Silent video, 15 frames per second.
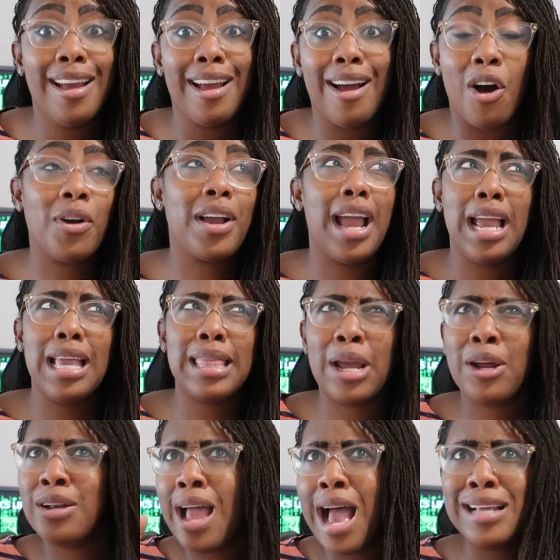Okay,
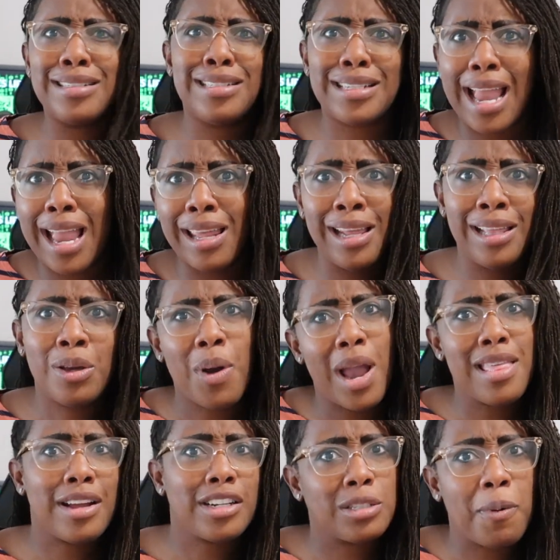they're not scanning the way
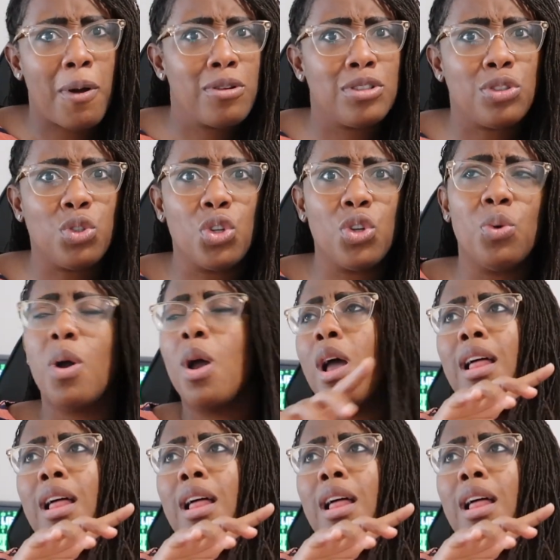they're supposed to.